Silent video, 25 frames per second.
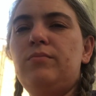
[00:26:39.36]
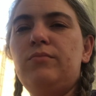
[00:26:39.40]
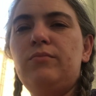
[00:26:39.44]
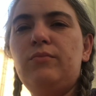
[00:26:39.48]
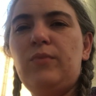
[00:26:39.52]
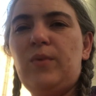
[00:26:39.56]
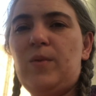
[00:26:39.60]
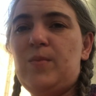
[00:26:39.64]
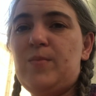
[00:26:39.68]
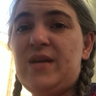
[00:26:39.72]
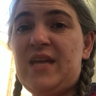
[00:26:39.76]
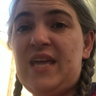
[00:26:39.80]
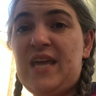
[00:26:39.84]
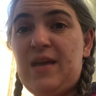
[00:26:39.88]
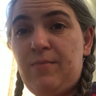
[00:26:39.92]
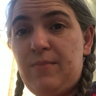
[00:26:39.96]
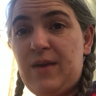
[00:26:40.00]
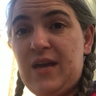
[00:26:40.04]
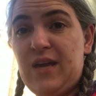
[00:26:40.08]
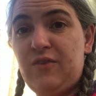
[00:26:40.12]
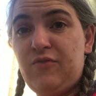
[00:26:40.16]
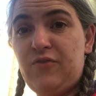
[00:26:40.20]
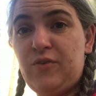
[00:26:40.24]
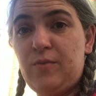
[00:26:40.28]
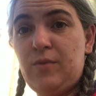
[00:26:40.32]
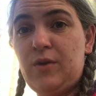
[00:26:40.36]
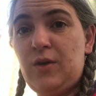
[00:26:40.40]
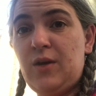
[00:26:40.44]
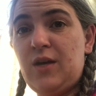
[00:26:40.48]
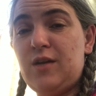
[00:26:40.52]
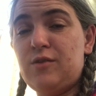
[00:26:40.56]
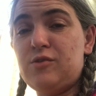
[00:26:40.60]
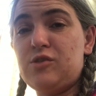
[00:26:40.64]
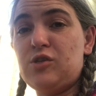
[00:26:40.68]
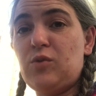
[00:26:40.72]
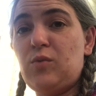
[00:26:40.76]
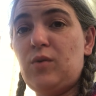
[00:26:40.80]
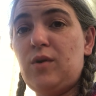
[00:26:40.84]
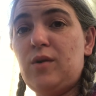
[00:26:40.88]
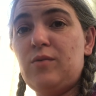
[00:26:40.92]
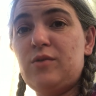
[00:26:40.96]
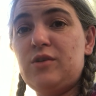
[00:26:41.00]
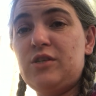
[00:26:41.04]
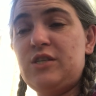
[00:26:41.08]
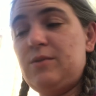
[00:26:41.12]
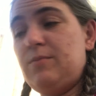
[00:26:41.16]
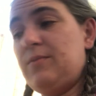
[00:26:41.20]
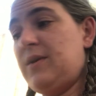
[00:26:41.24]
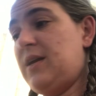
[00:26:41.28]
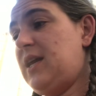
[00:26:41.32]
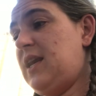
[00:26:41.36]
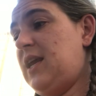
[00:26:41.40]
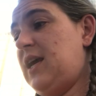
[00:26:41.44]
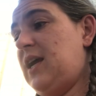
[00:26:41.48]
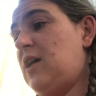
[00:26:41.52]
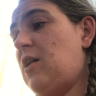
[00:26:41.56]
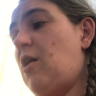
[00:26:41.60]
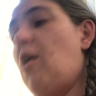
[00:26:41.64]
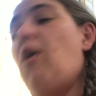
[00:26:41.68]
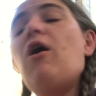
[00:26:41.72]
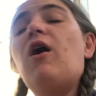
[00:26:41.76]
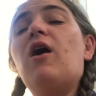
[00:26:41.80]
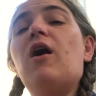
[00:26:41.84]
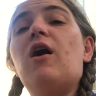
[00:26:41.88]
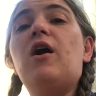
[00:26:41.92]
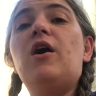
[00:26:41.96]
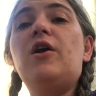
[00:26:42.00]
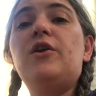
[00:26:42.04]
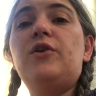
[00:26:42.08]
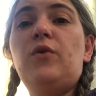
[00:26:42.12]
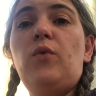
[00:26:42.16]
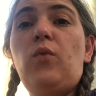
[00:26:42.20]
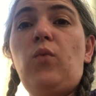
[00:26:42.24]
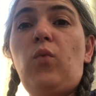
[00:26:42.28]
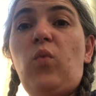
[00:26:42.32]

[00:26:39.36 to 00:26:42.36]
When we came back from New Hampshire, we were debating on